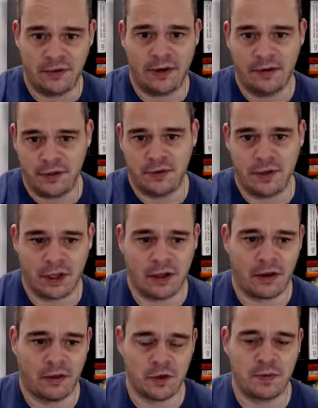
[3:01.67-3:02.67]
around you. And a lot
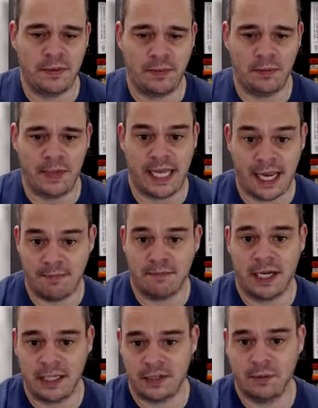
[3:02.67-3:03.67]
of those people became
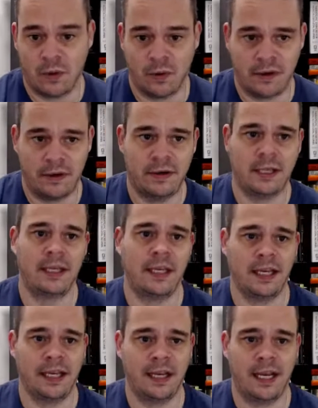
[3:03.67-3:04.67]
my support
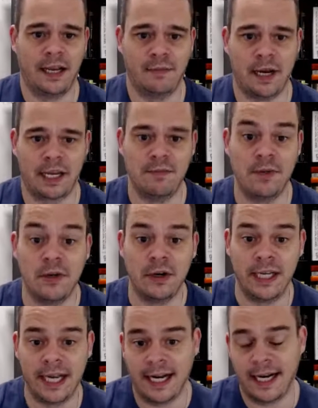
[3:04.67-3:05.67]
and my
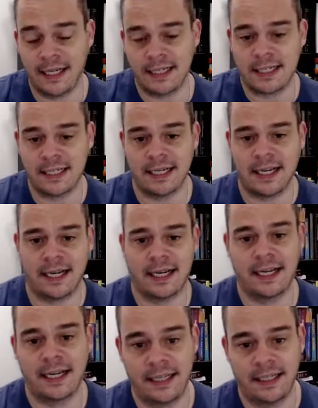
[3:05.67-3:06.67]
community as
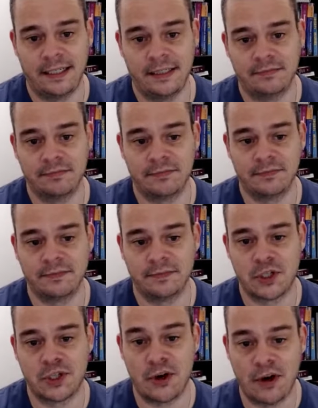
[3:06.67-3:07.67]
I
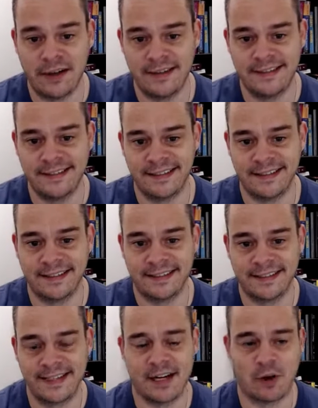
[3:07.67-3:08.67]
started to
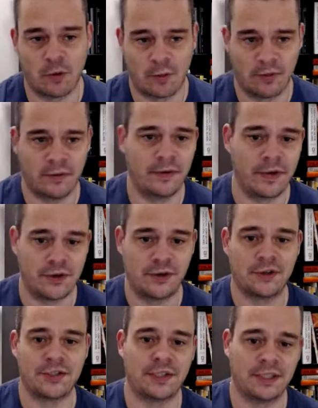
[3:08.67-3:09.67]
incorporate
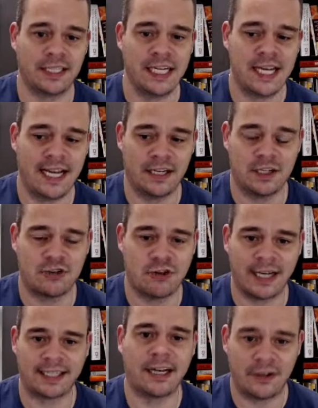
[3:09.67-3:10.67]
research and
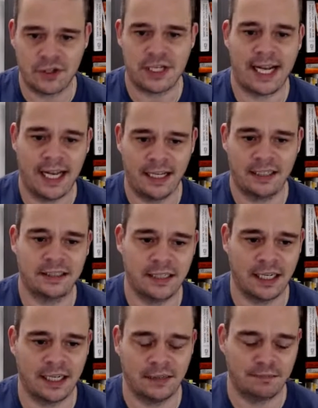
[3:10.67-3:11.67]
trying to understand
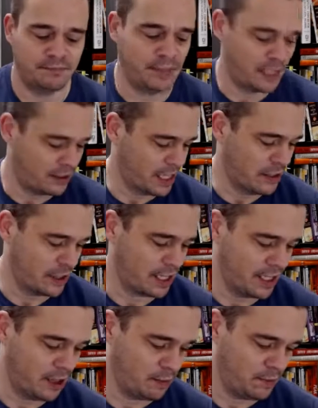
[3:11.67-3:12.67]
better how I
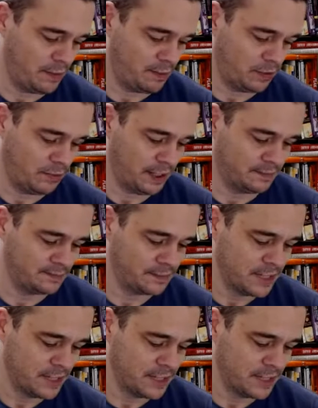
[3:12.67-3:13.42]
could help people. But